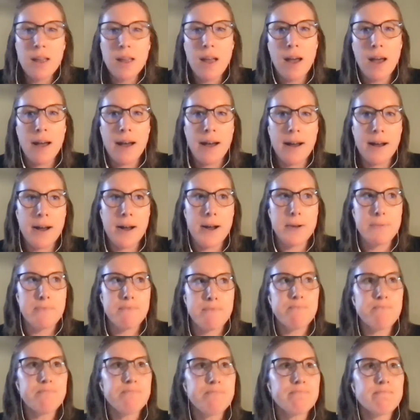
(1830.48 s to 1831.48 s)

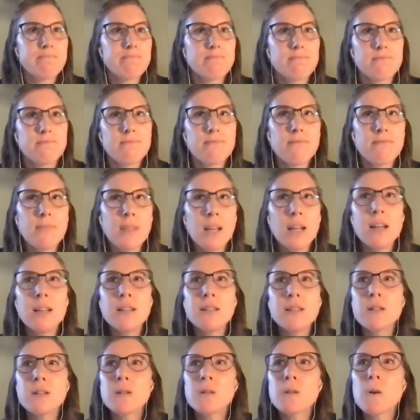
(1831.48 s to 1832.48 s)

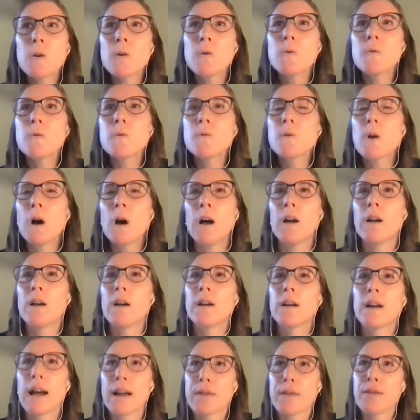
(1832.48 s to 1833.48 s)
And so
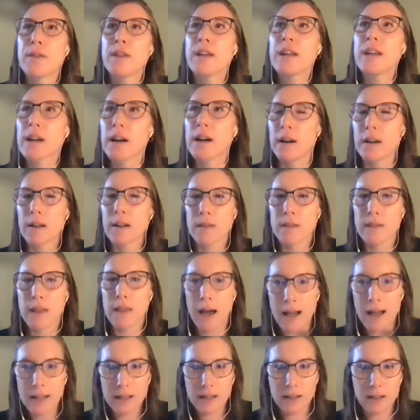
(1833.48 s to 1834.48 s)
I think
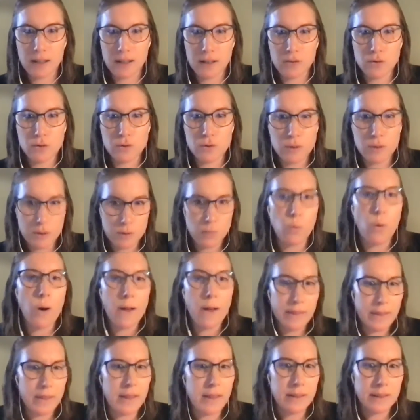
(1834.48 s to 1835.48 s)
that is
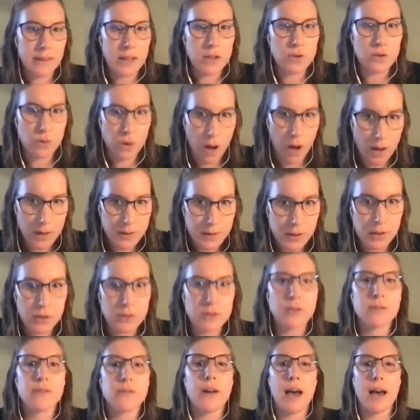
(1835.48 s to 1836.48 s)
one thing that draws her
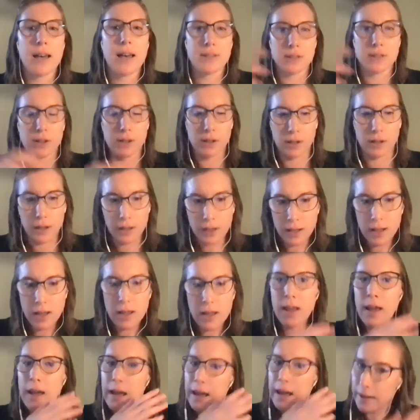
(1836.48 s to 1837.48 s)
to Vassar.
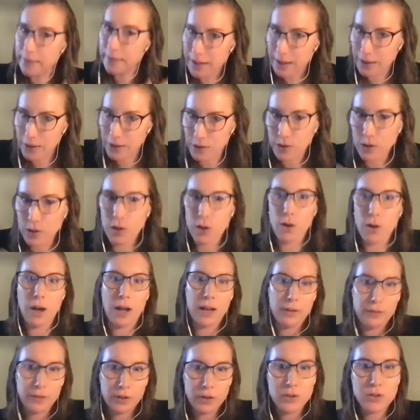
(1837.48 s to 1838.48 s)
And then,
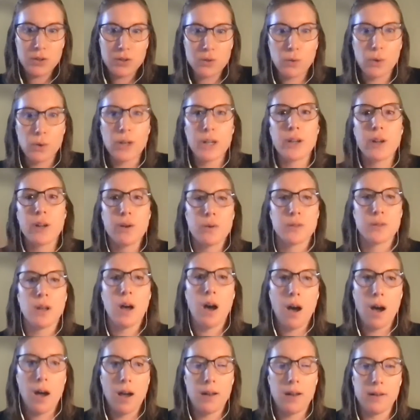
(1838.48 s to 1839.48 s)
kind of her story goes
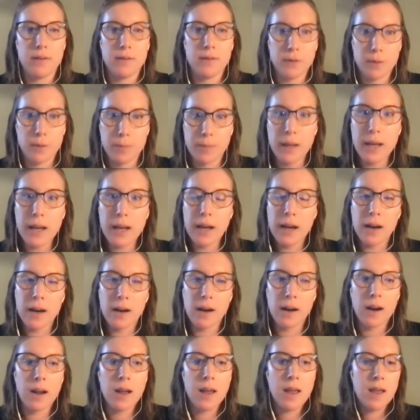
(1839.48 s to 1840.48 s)
on from
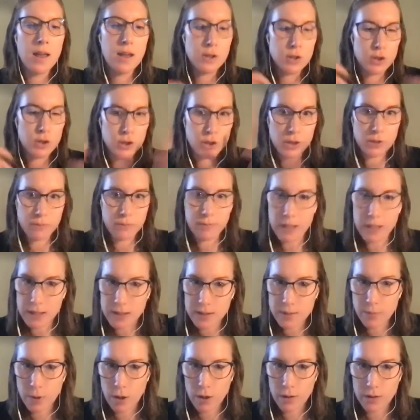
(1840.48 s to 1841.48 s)
there. She
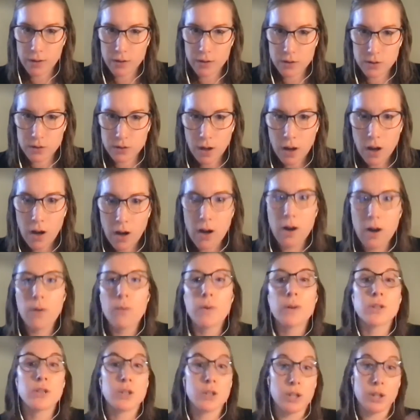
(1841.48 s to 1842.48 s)
meets Martha Starr
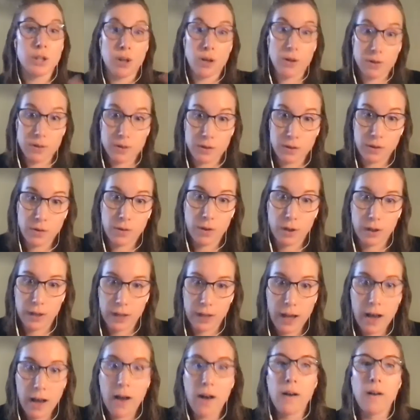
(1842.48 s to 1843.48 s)
when she goes to
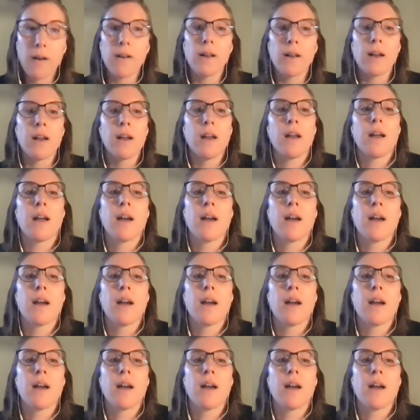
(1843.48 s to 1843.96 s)
Cornell.